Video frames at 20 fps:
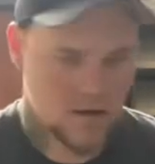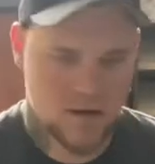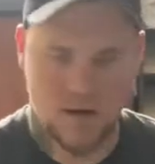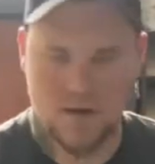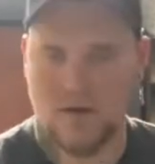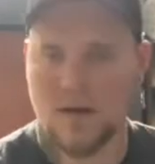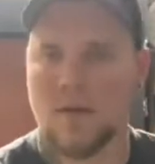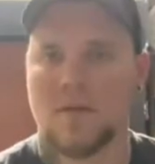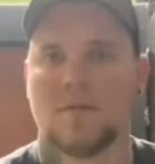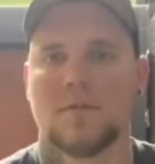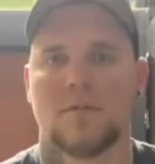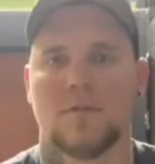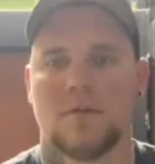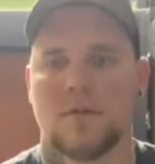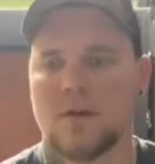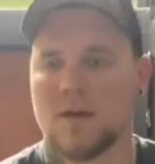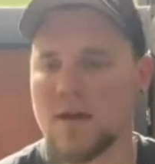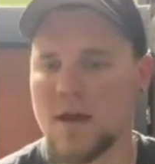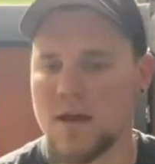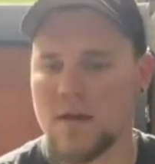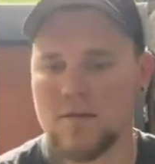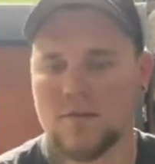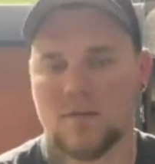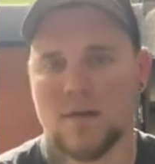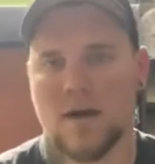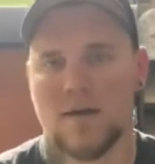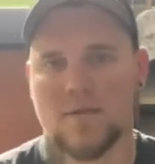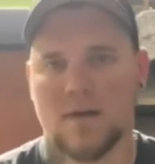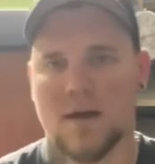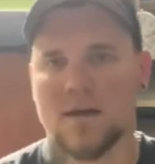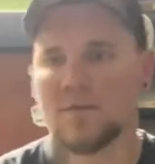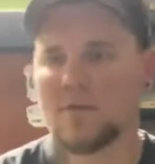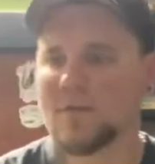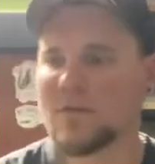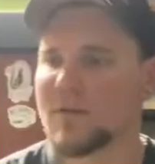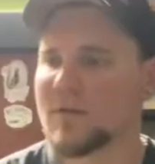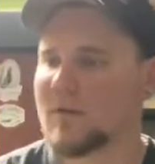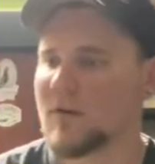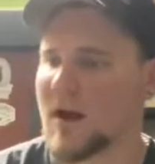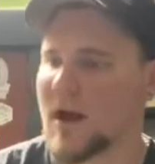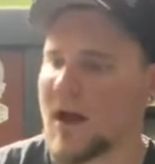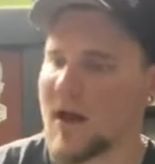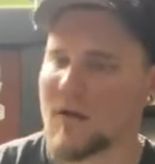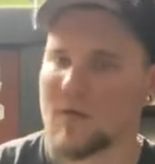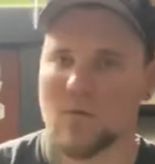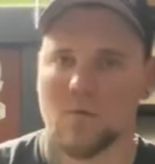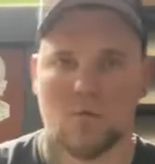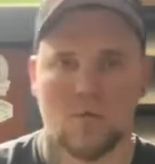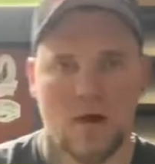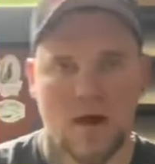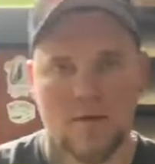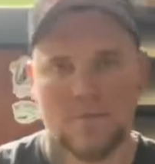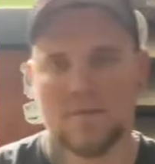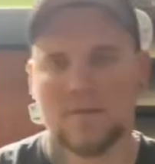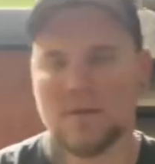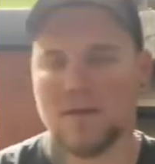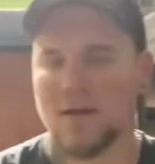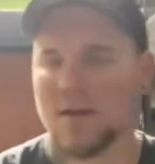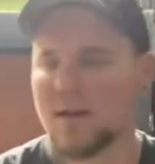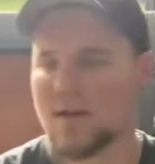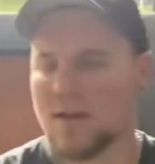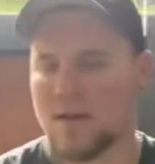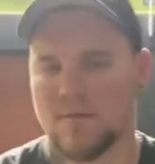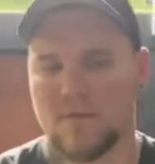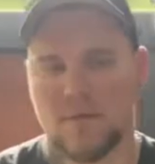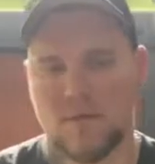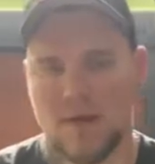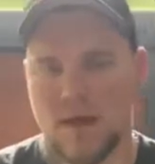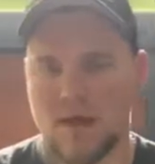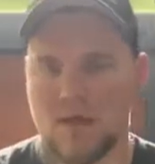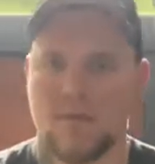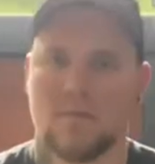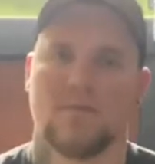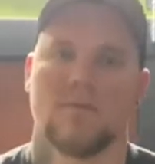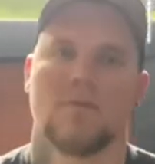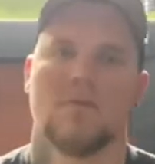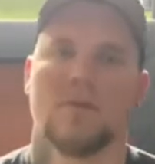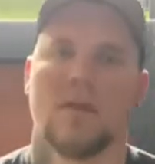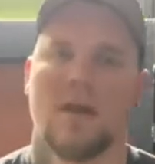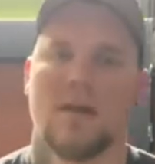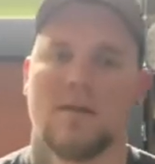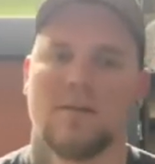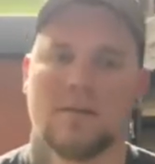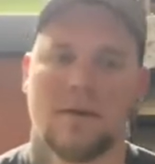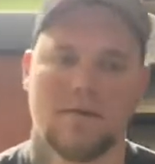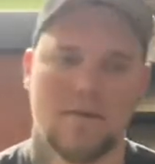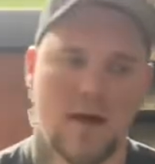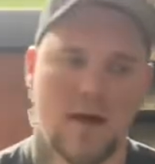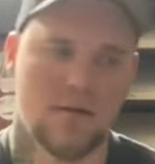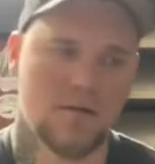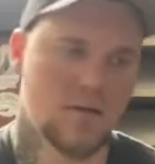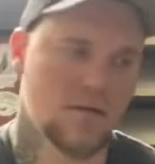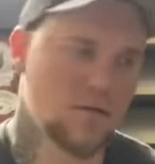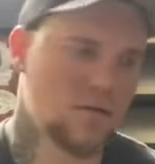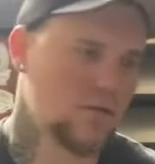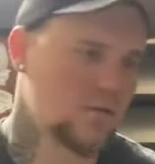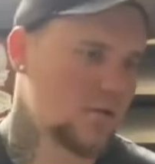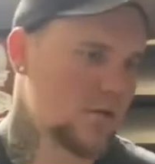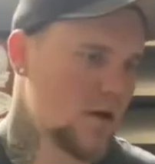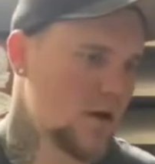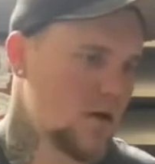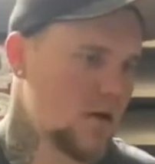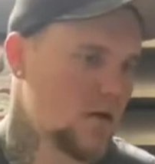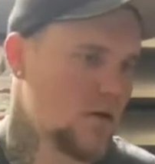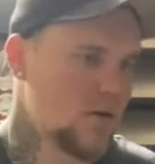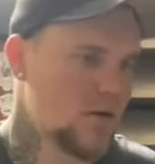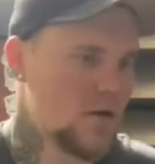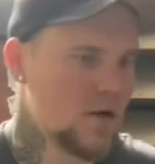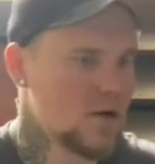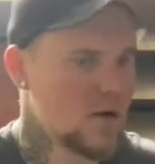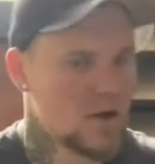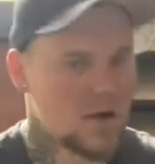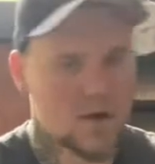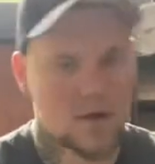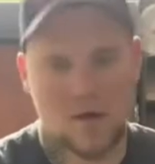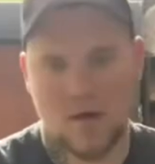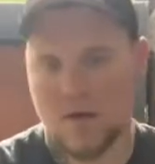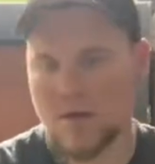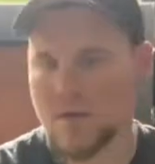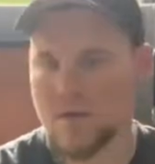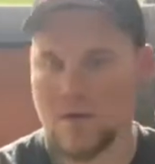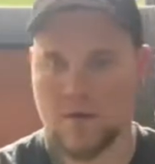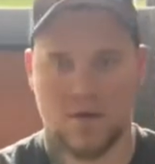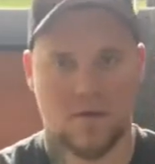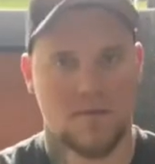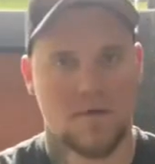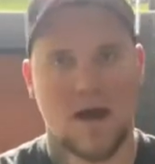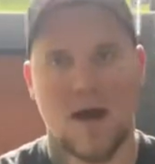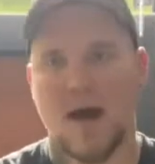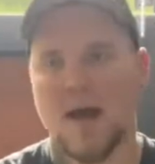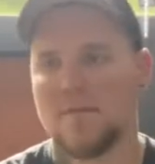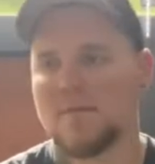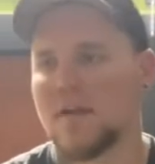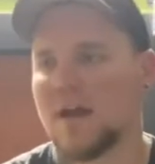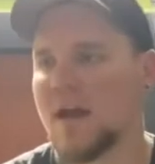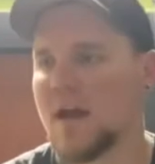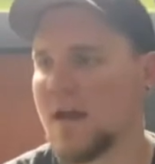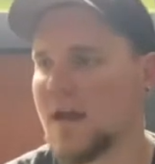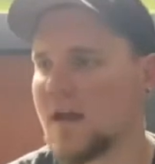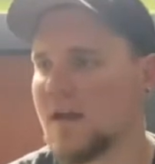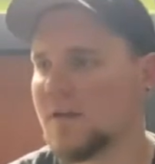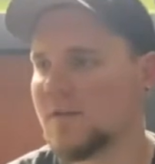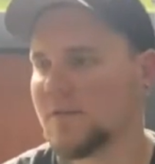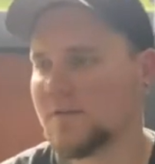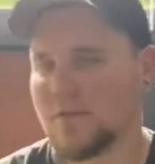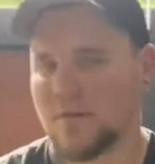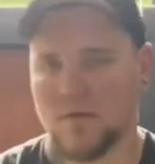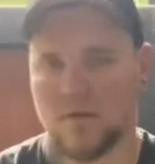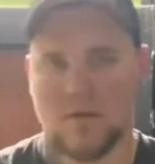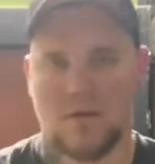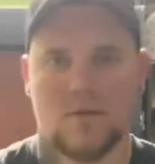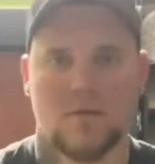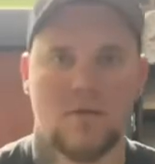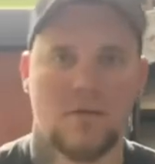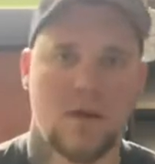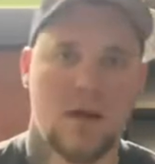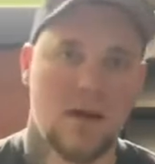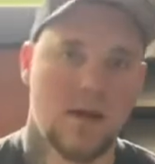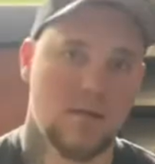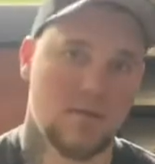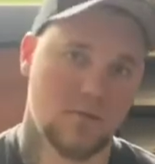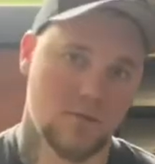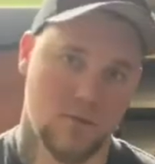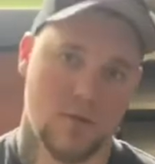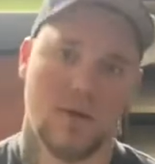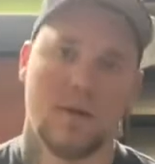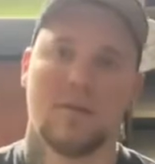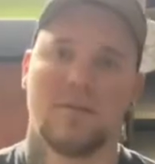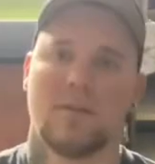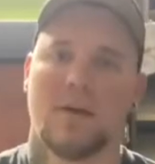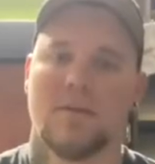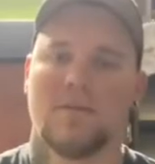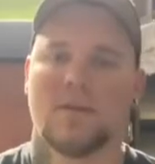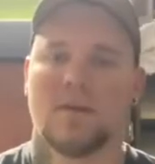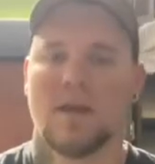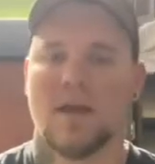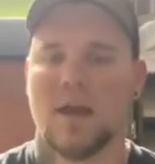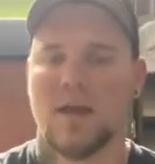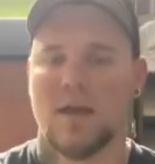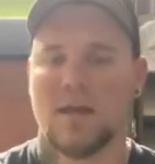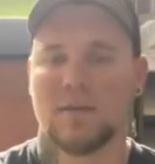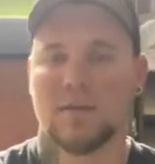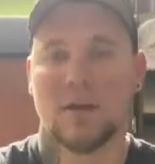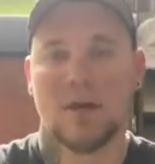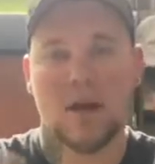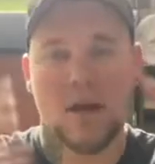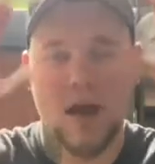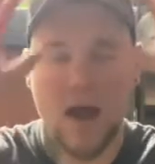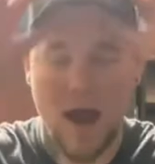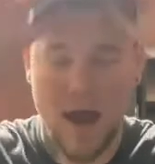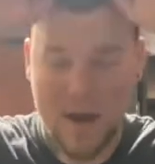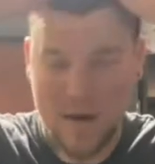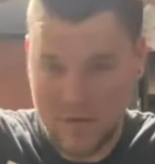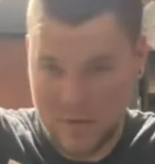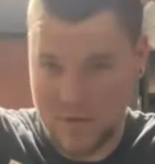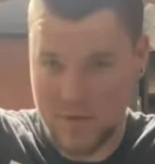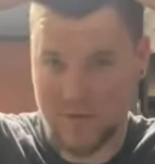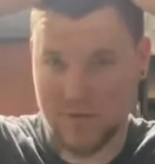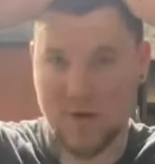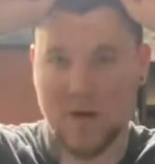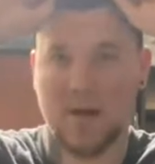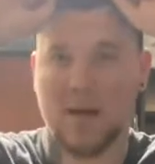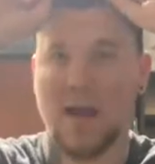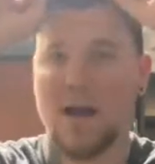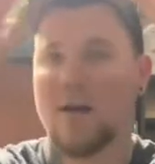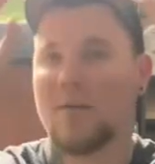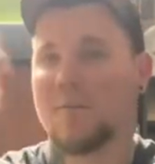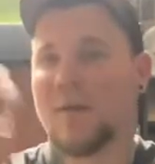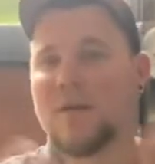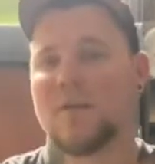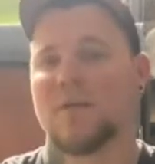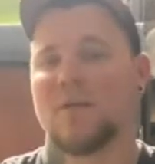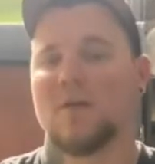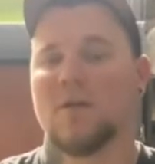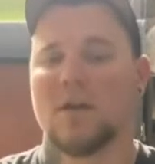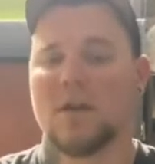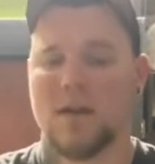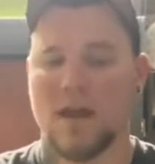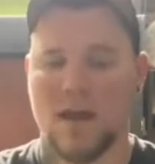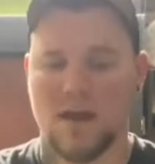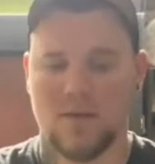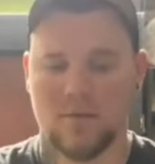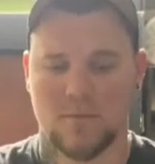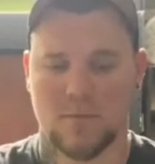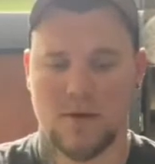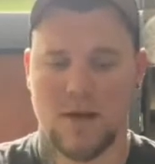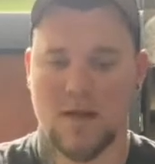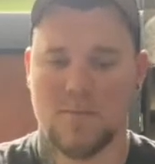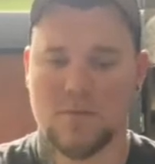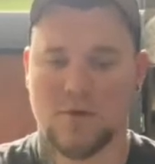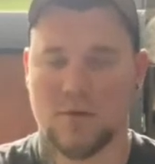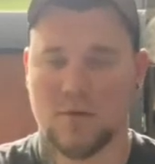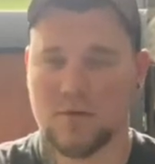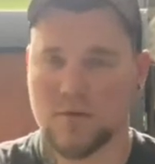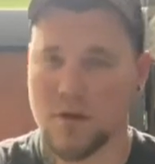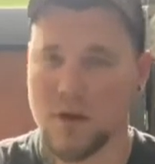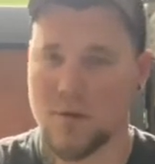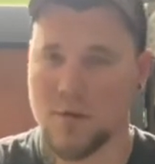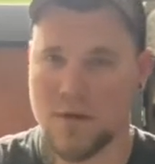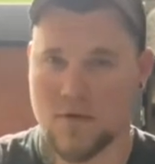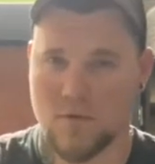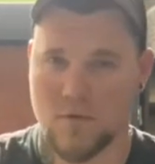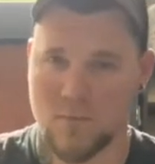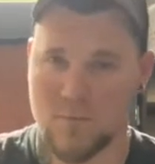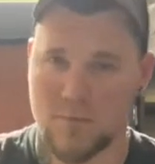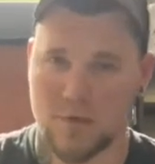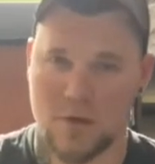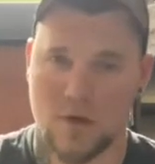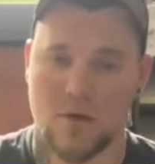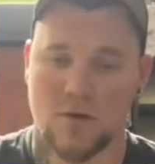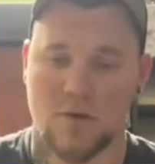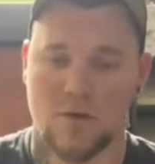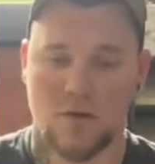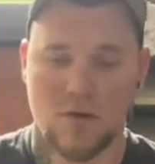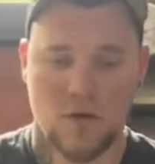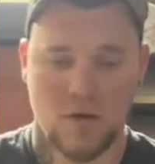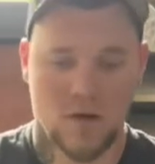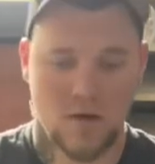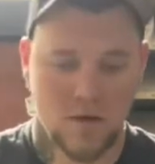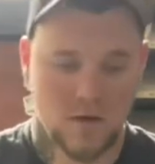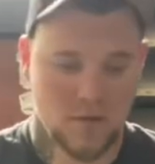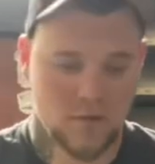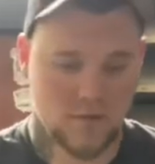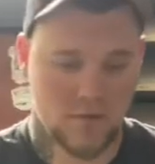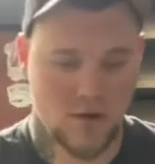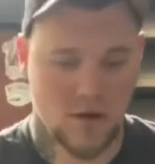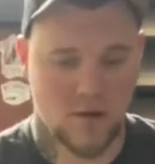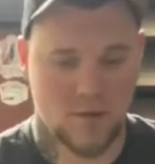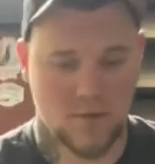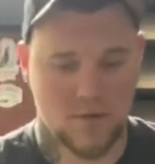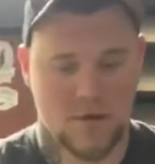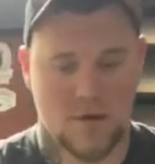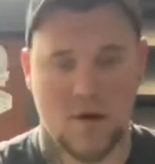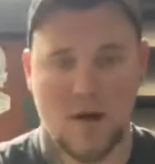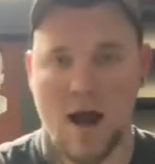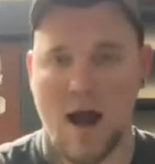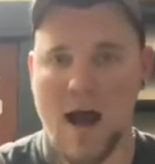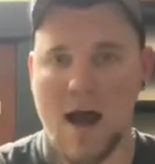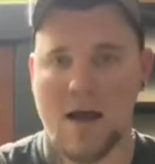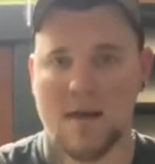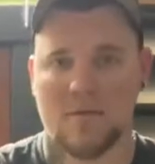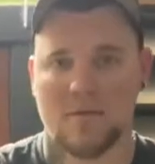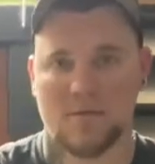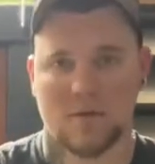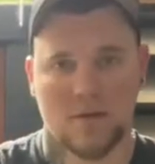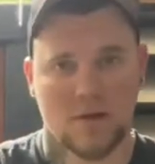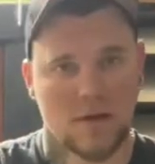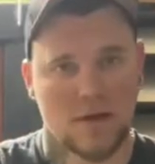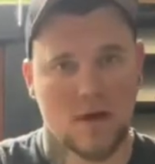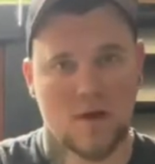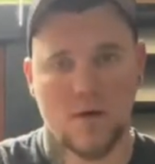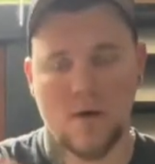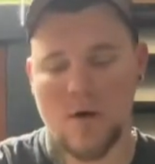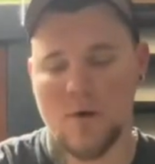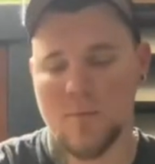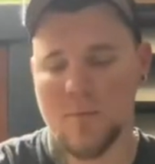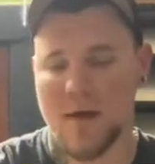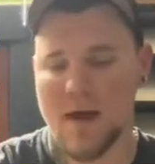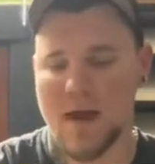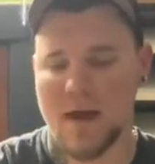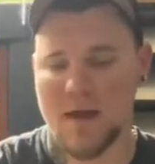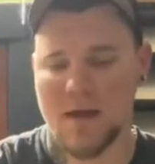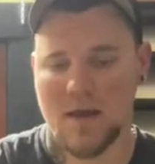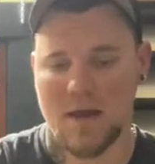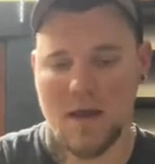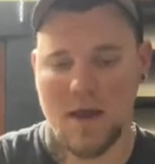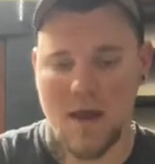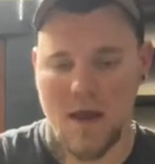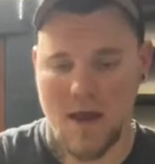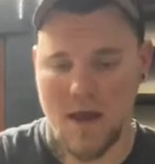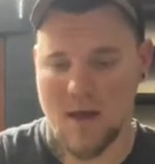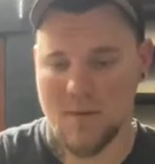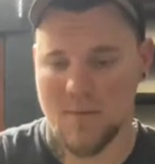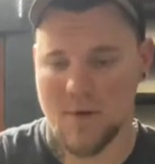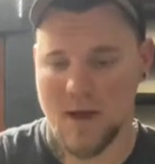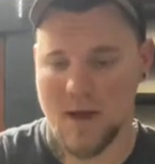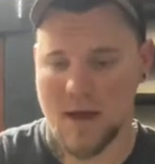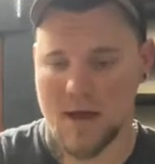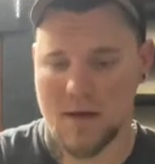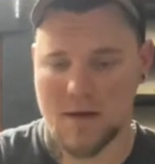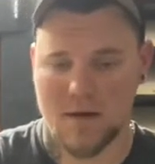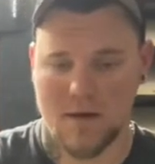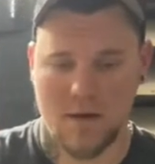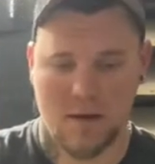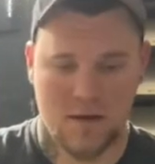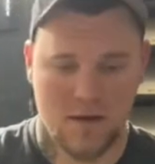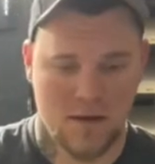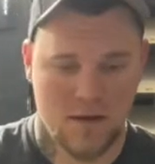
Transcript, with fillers: Another 30 days, you have eggs in the ground, roughly, give or take a few days. I've girls go 35 days, 32 days, 27 days. I usually start counting my 30 days when them girls go into blue. So when their eyes really go opaque and when